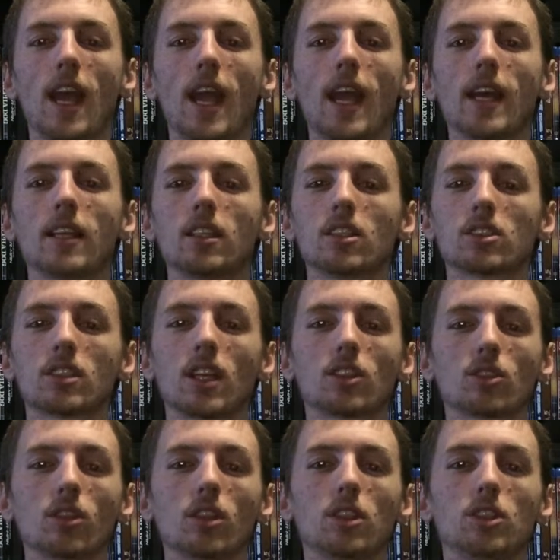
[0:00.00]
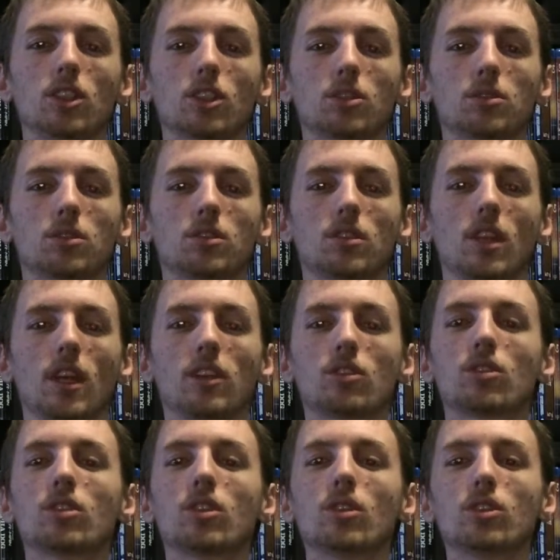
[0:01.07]
And it essentially just
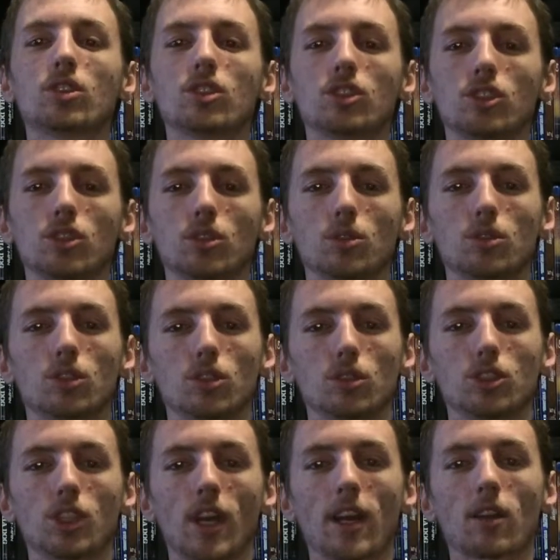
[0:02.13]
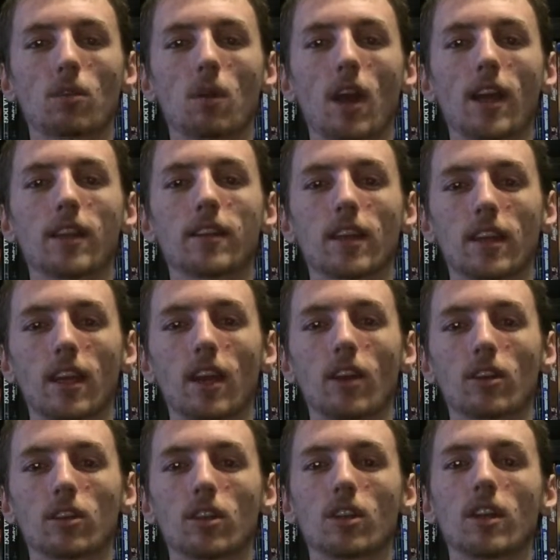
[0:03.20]
introduces you to Jack Ryan, the
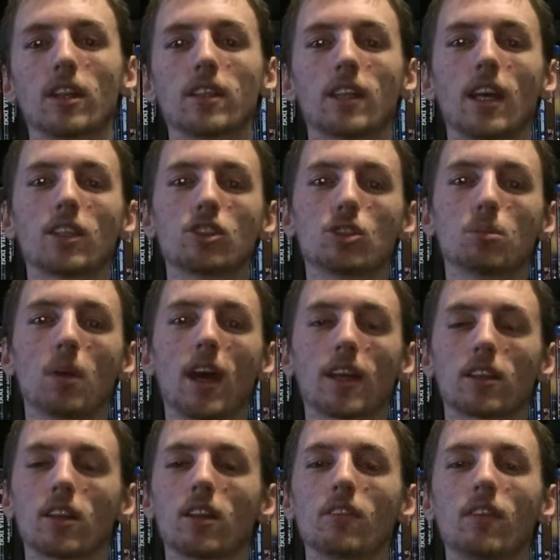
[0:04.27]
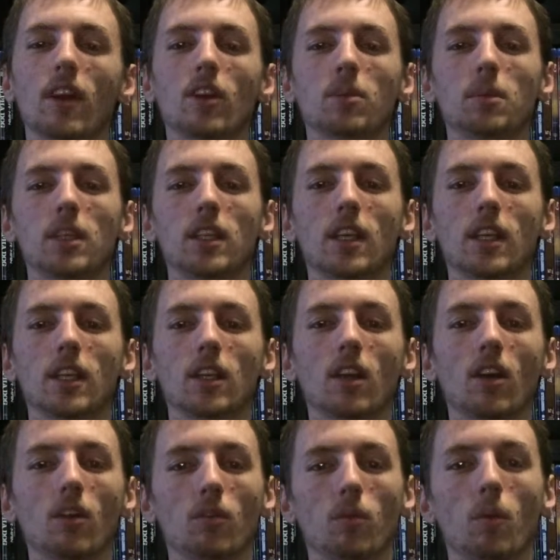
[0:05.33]
character, and takes you back to the very beginning
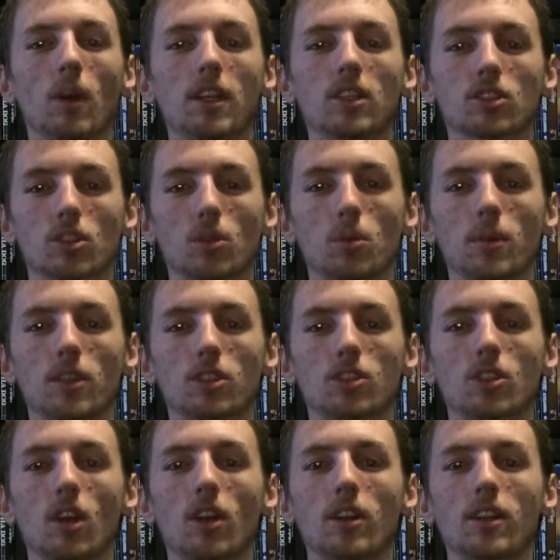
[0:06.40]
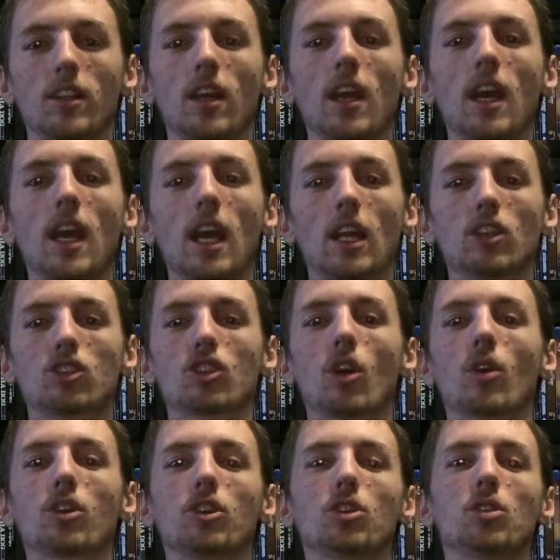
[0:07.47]
of when his career started and
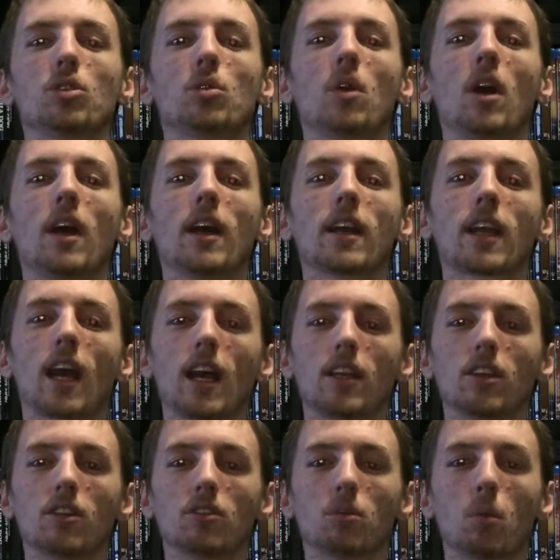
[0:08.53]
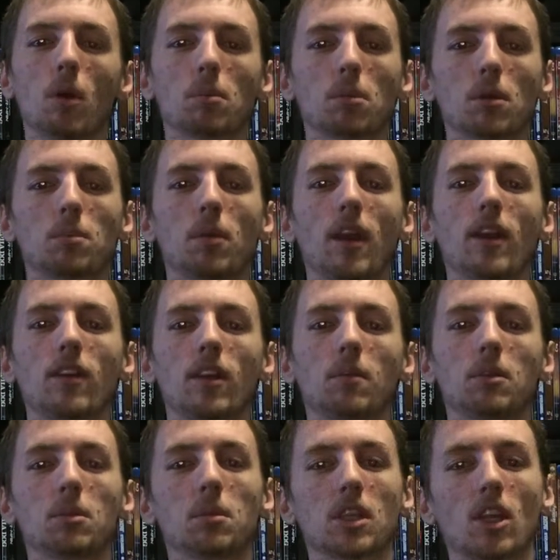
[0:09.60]
showing you kind of what prepared
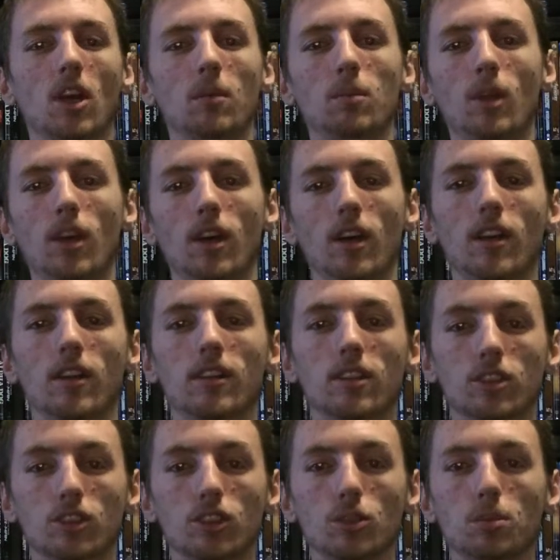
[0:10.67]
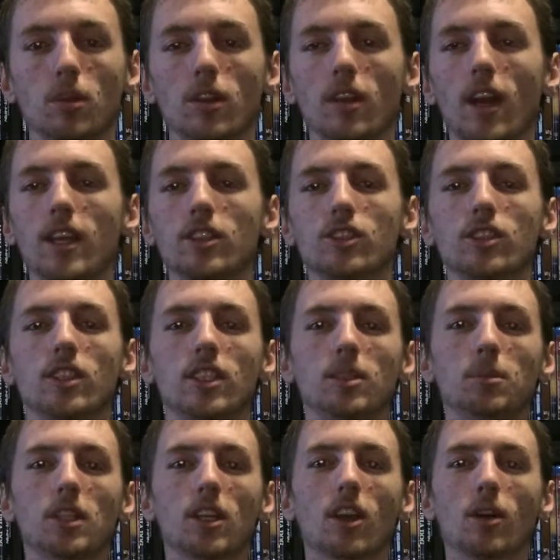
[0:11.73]
him to become the super agent he
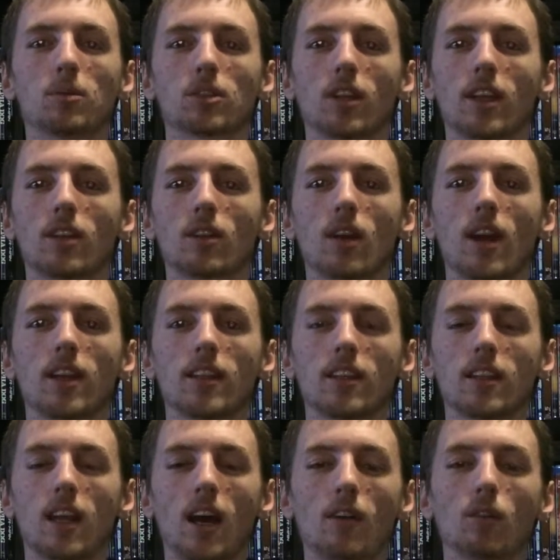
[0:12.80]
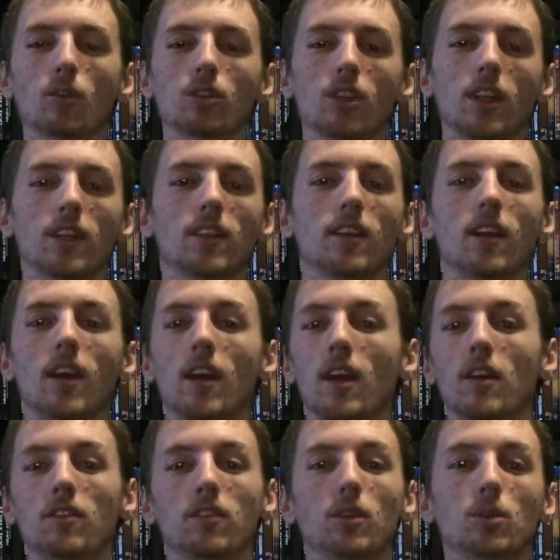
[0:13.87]
becomes later on in the novels and
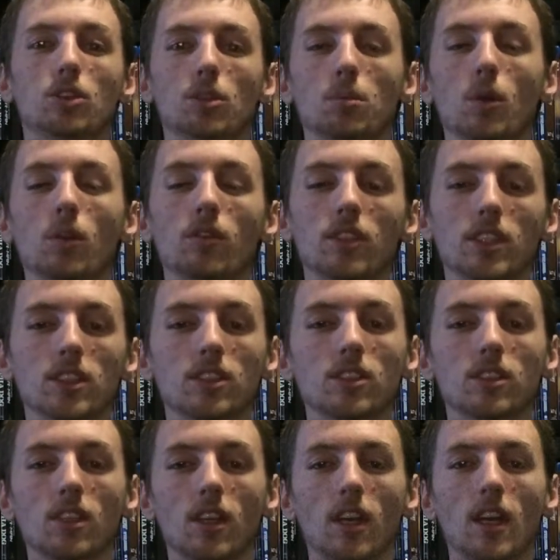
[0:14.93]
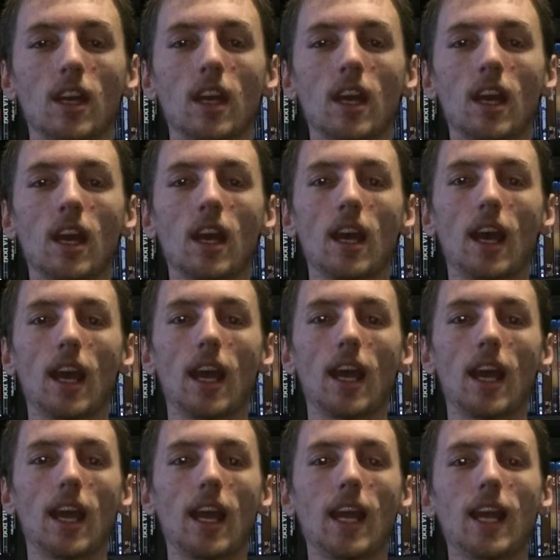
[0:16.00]
future movies.
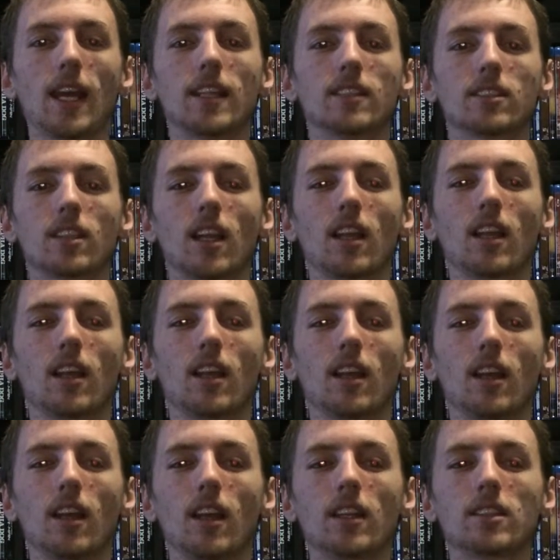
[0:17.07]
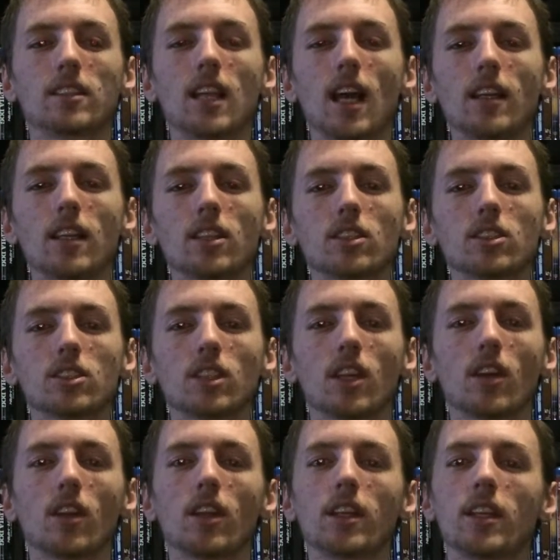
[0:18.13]
And it's not
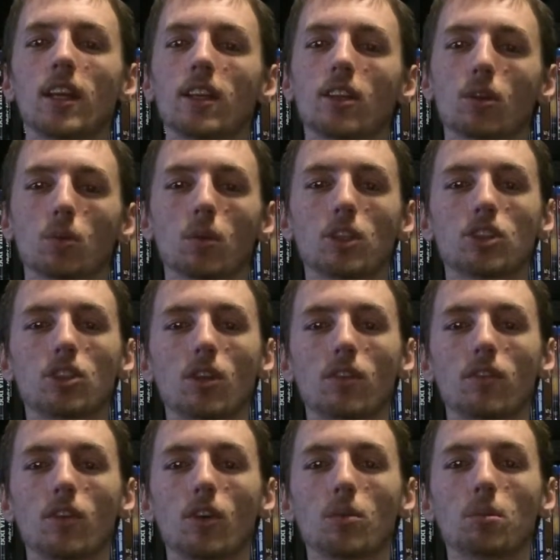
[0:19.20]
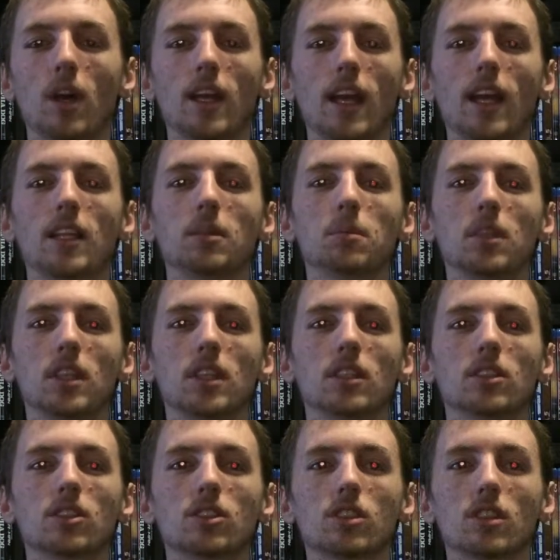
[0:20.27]
necessarily an original film by any
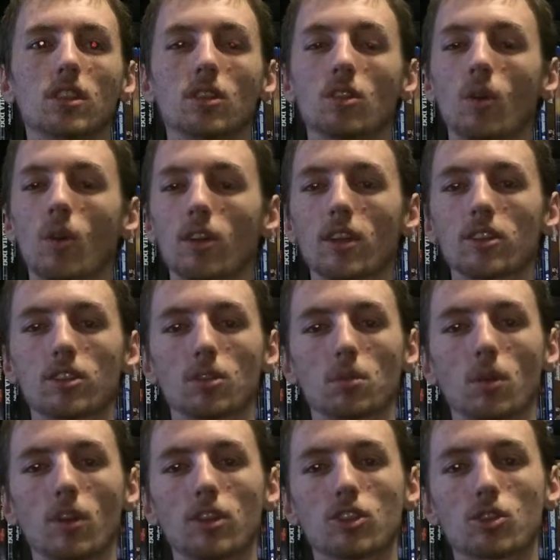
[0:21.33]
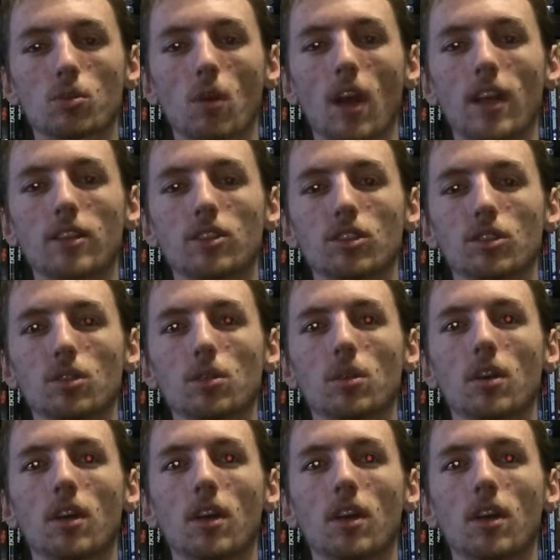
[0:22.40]
means, nor does it really try to,